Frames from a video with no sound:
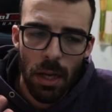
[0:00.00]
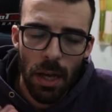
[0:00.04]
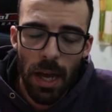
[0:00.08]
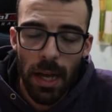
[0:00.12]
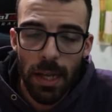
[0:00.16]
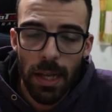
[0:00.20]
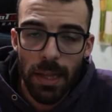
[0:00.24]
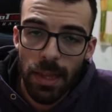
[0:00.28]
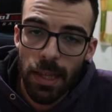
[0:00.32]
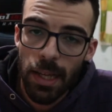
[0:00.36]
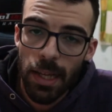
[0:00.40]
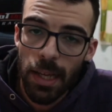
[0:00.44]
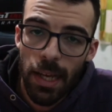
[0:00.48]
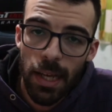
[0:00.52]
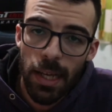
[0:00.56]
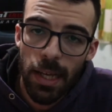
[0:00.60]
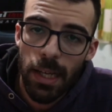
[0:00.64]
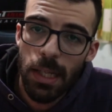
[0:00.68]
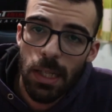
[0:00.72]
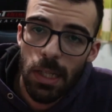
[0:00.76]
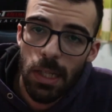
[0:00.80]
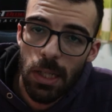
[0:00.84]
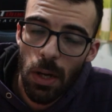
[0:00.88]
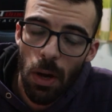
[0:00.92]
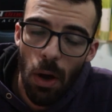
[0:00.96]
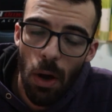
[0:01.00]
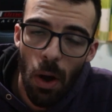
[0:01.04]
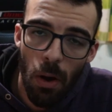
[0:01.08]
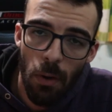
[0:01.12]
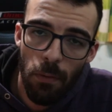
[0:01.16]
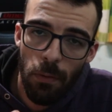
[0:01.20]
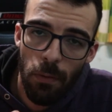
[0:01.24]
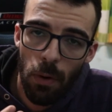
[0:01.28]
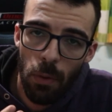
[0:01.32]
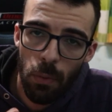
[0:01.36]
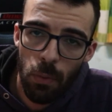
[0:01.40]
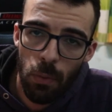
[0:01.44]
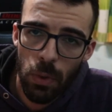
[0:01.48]
at the hands
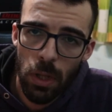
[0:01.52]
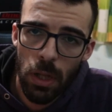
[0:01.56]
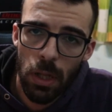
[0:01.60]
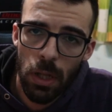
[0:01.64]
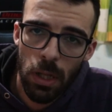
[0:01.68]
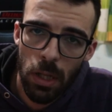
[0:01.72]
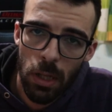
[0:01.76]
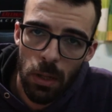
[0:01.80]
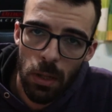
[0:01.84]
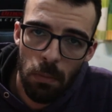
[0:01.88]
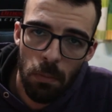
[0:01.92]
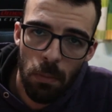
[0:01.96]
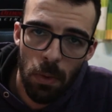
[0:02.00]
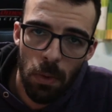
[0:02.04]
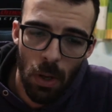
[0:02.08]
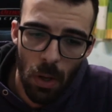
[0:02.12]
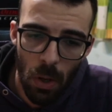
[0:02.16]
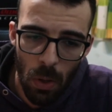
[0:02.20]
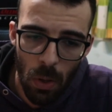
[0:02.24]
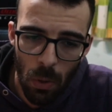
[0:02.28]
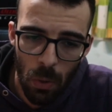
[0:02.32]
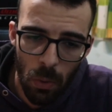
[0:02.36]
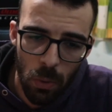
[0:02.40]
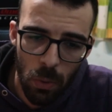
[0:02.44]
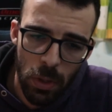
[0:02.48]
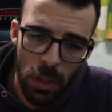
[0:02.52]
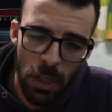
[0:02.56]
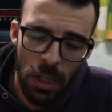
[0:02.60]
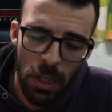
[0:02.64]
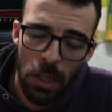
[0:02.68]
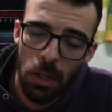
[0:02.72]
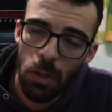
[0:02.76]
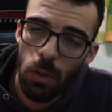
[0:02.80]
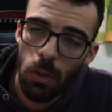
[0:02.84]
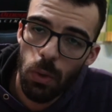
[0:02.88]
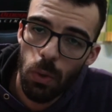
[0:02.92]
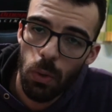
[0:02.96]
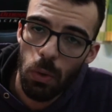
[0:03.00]
of William
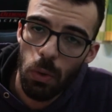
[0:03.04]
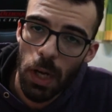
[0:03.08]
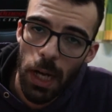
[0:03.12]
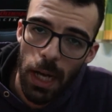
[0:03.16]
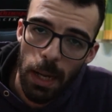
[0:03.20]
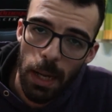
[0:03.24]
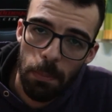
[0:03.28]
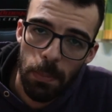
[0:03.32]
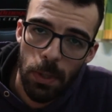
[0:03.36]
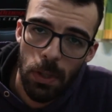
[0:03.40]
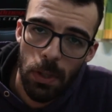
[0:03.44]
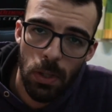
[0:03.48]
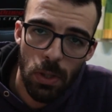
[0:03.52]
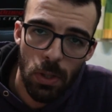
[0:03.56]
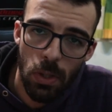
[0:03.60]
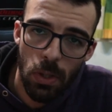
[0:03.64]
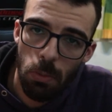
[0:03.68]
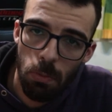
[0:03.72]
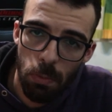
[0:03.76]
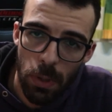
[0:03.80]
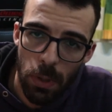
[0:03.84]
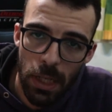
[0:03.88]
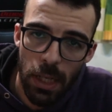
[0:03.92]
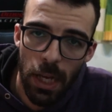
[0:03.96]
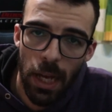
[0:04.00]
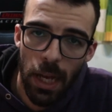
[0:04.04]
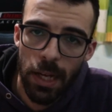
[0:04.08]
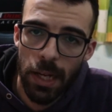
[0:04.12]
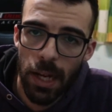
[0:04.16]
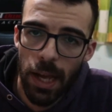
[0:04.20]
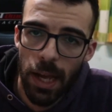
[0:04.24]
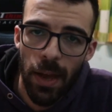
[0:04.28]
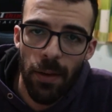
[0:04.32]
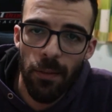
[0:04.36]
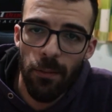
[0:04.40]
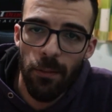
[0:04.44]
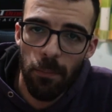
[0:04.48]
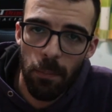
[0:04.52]
O'Neill, who happened to be an
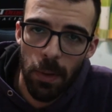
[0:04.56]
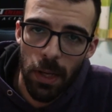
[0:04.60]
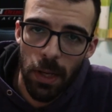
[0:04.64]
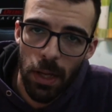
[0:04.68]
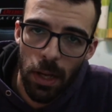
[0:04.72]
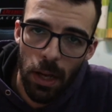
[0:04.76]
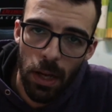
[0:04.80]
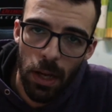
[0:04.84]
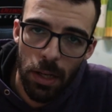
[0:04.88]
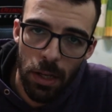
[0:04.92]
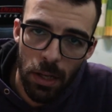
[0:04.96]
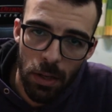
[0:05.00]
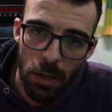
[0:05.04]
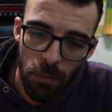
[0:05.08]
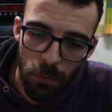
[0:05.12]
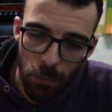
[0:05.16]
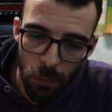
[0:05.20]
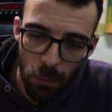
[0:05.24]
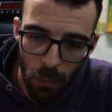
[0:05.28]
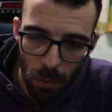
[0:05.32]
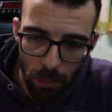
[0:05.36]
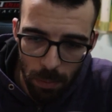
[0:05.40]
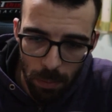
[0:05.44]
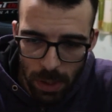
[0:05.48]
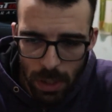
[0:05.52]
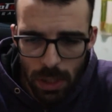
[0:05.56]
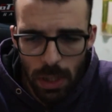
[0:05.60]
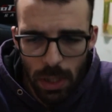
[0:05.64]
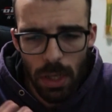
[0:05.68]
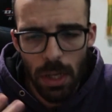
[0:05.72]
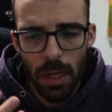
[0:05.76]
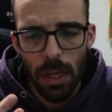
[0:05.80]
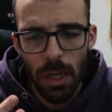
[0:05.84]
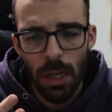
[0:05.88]
FBI informant.